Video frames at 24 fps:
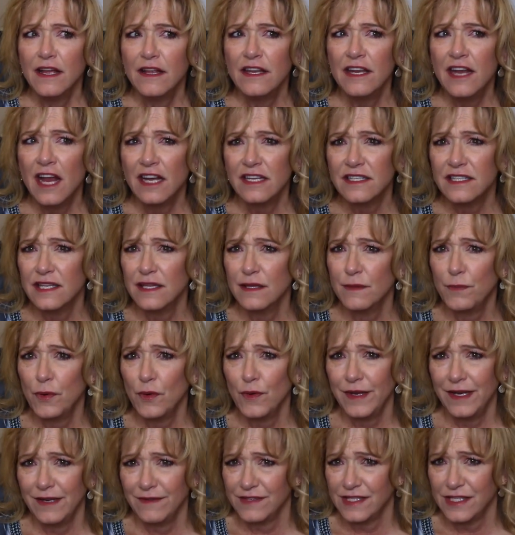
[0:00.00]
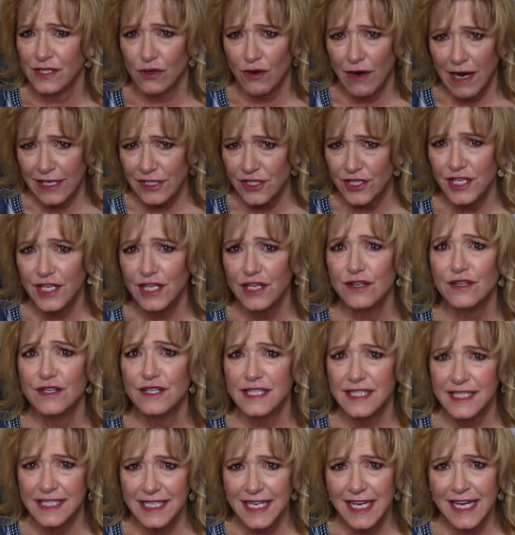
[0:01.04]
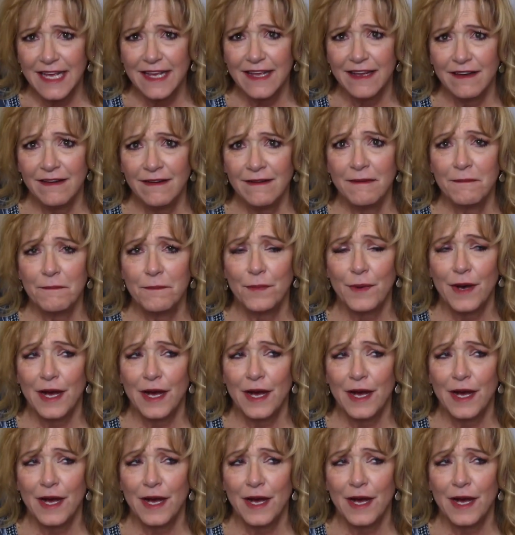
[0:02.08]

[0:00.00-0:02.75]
not to the point of scratching your skin,